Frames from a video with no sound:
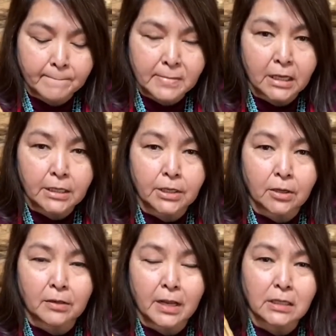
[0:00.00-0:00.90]
You know,
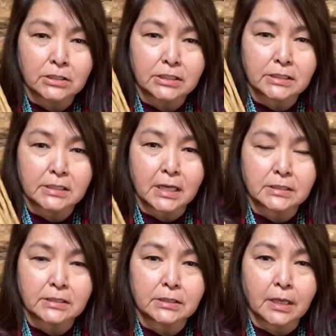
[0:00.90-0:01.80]
not just
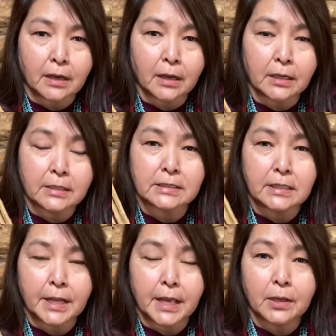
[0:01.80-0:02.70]
us
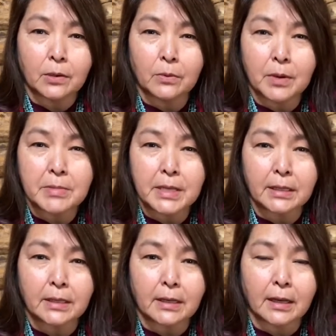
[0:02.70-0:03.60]
Diné
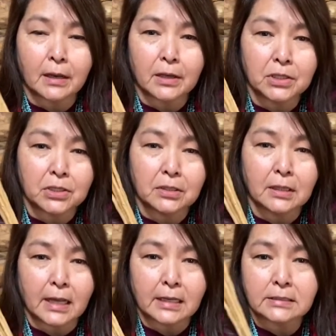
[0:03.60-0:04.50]
women
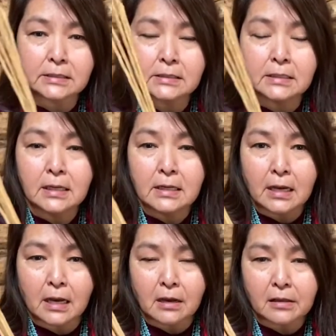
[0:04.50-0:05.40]
utilize
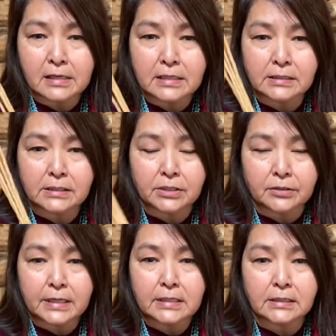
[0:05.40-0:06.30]
these
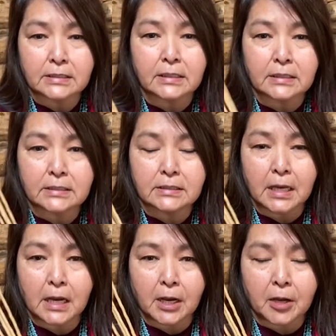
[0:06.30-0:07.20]
stirring sticks.
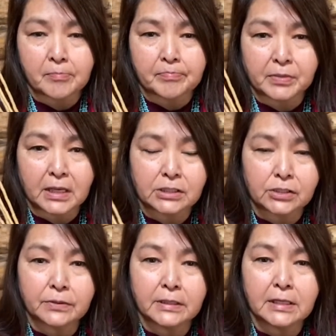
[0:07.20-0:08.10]
It's
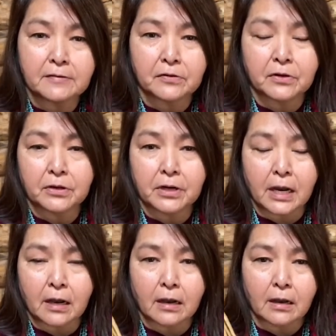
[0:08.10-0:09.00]
really for
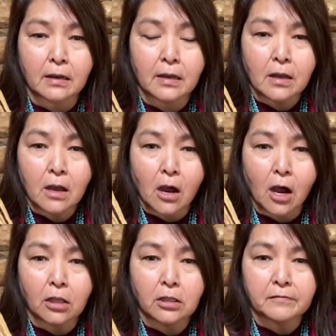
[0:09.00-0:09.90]

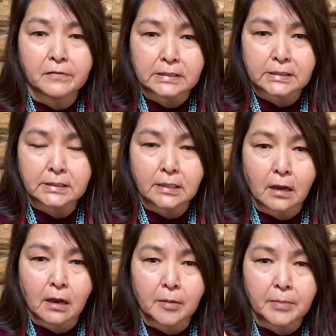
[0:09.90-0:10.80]
all of us
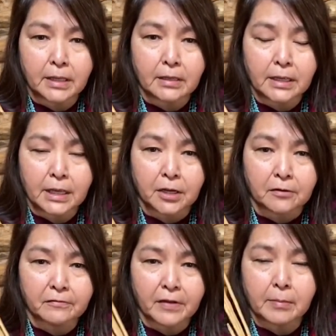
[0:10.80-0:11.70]
in our
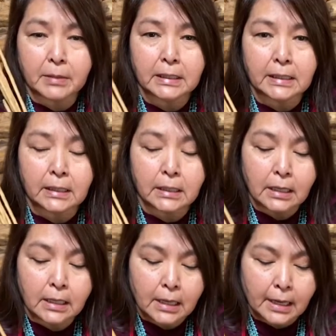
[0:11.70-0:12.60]
family.
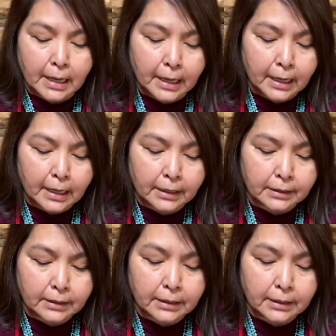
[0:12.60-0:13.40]
And